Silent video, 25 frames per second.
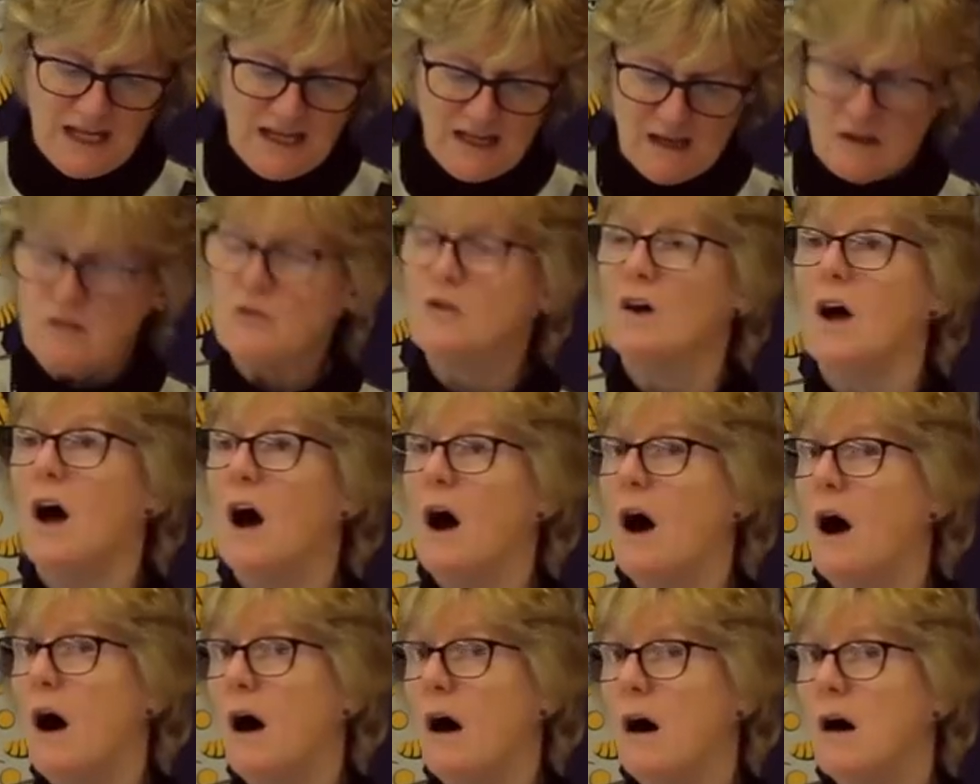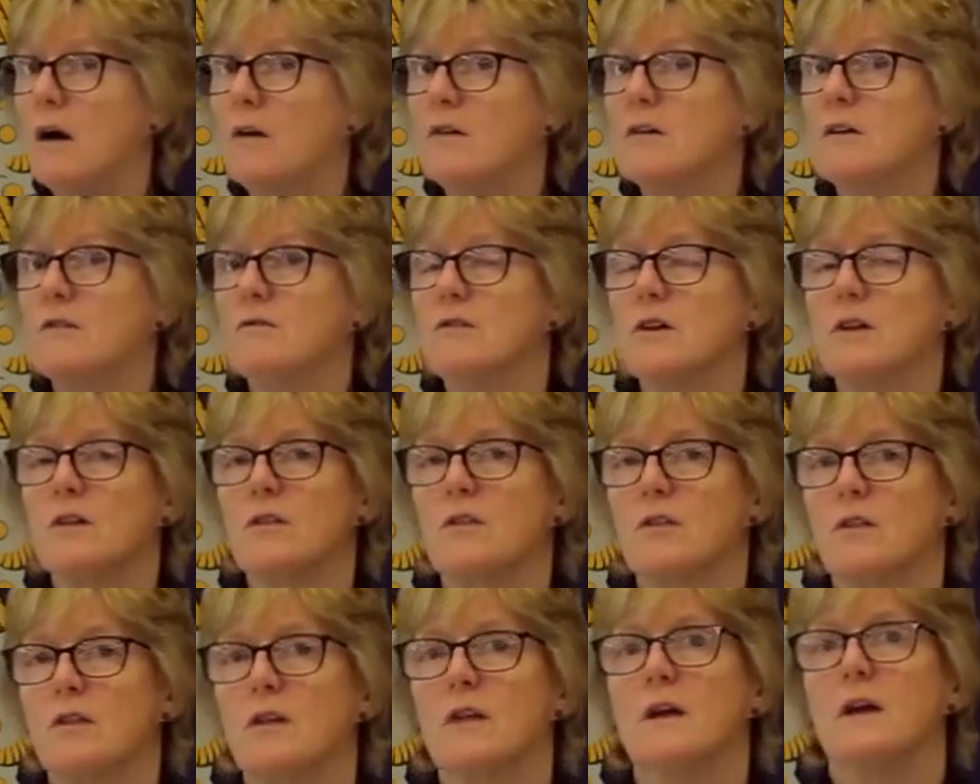into our
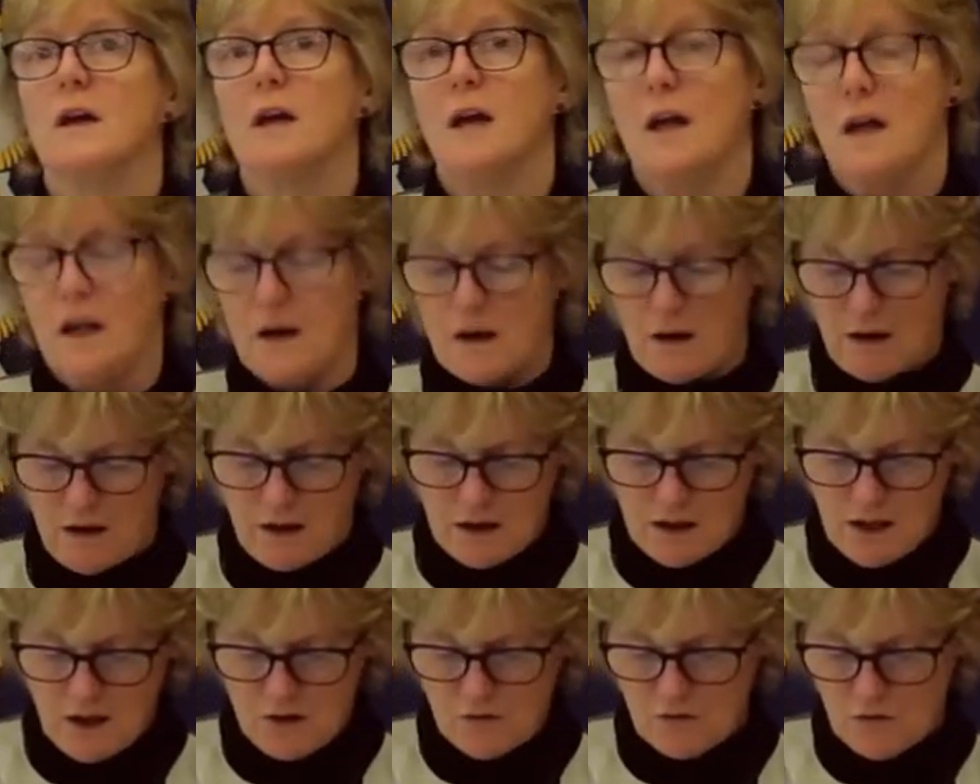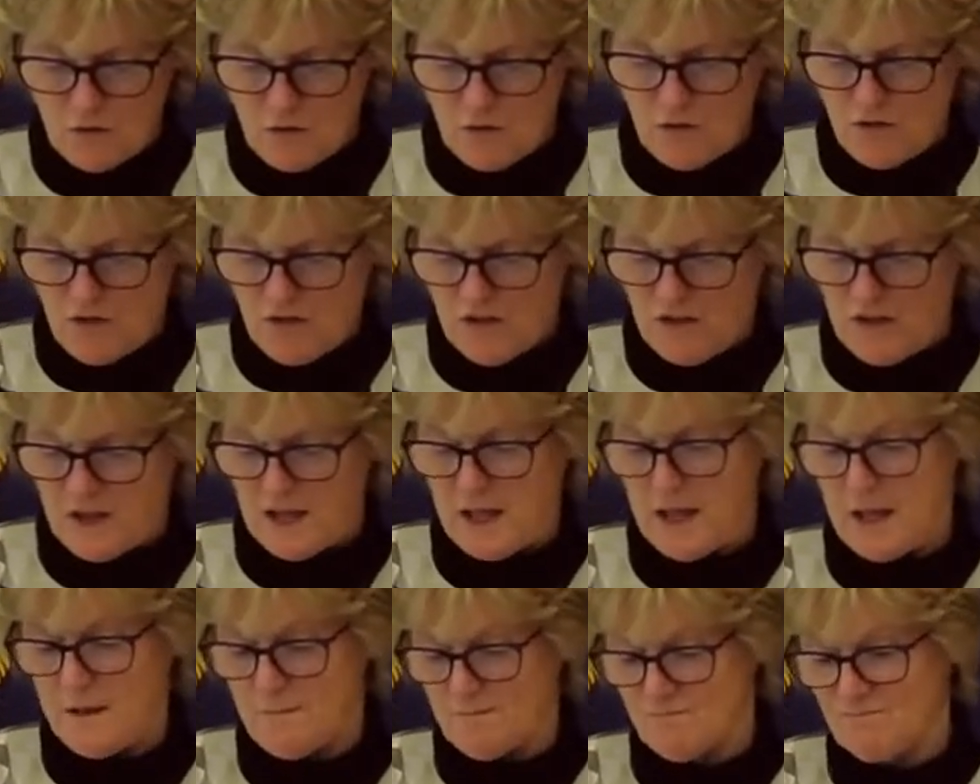rivers and our local
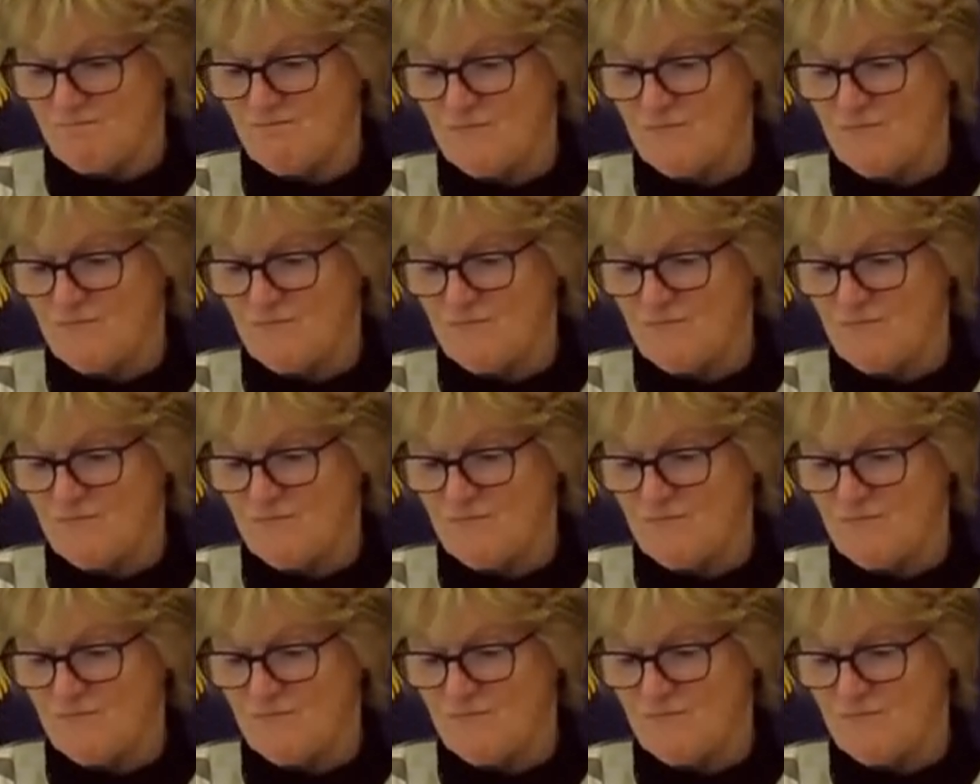sea.